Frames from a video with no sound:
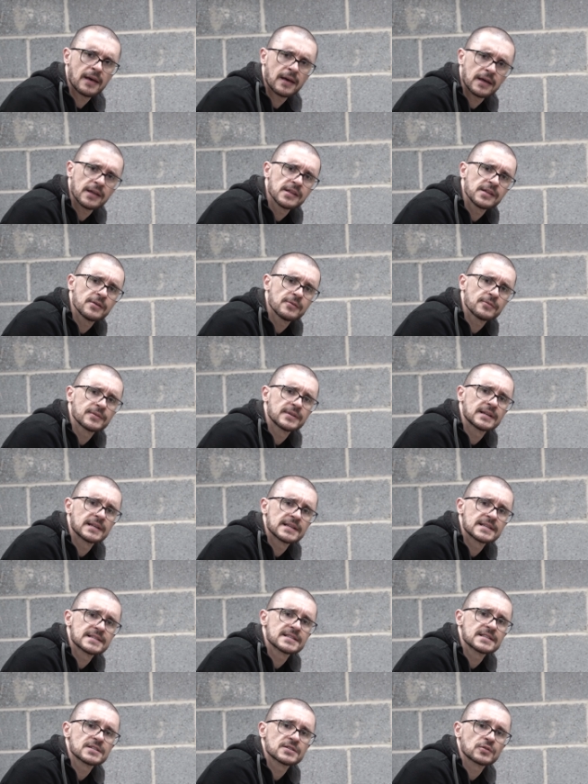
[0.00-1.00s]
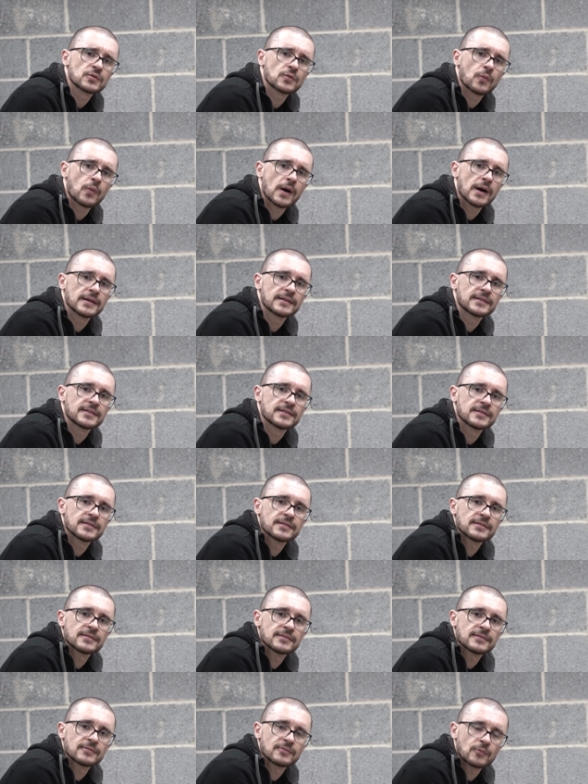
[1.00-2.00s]
and here the list is quite
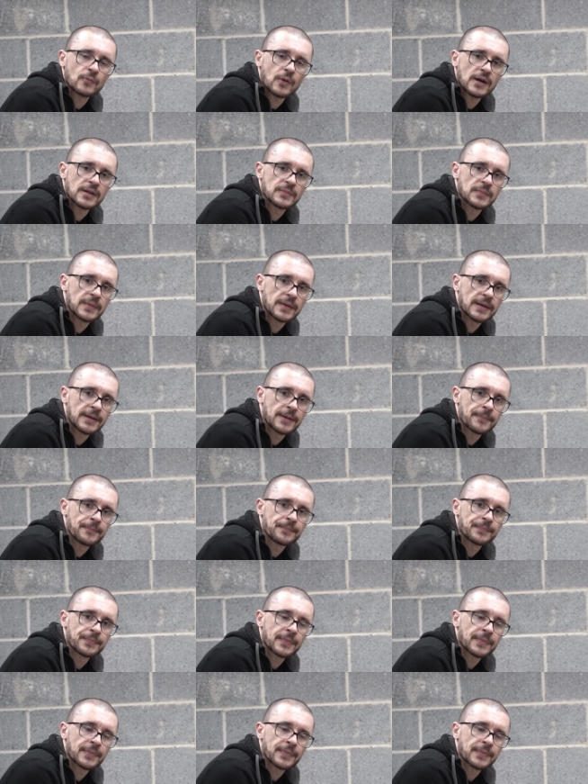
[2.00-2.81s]
big.